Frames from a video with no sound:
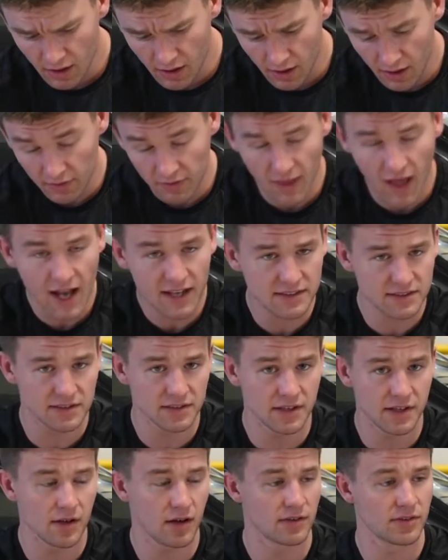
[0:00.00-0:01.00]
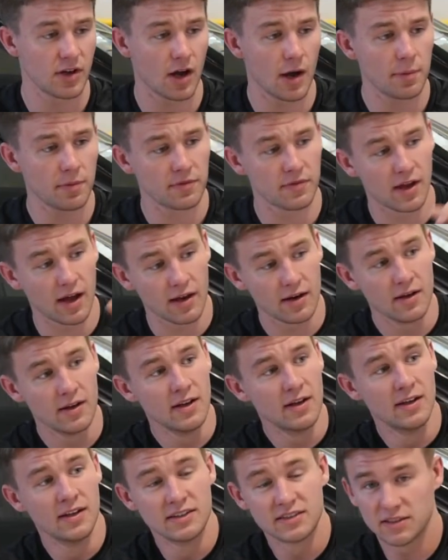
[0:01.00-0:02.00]
And lastly, on top of that,
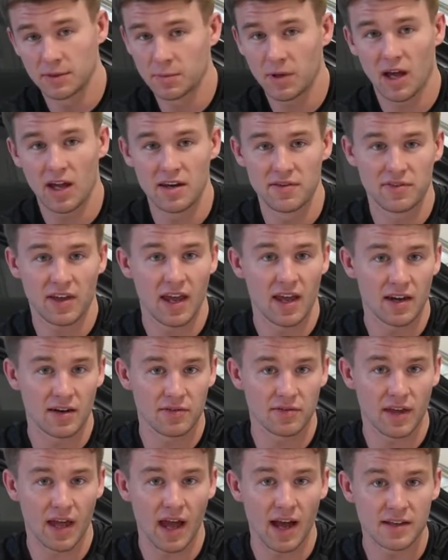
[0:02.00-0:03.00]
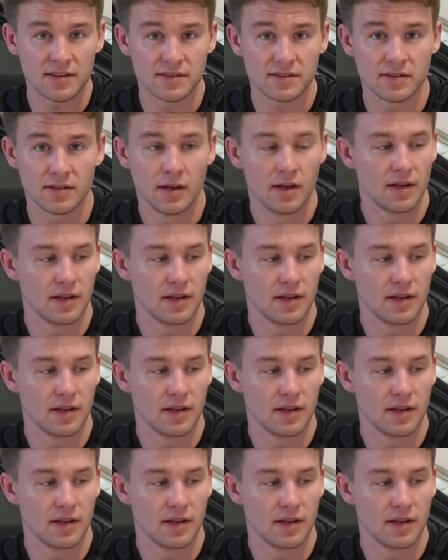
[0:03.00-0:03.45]
some kind of can of gas.